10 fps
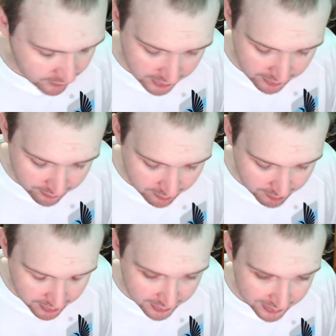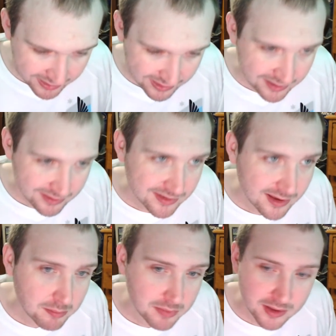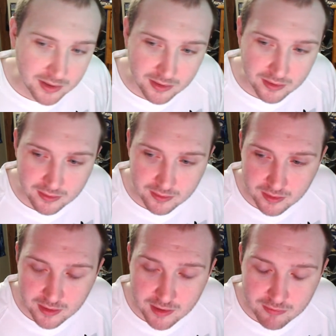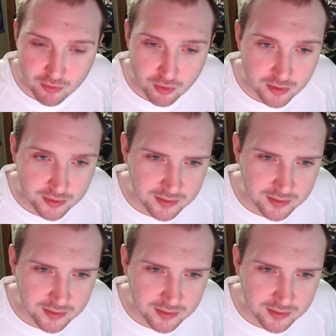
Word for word: game from Bongi. Sambing, a four out of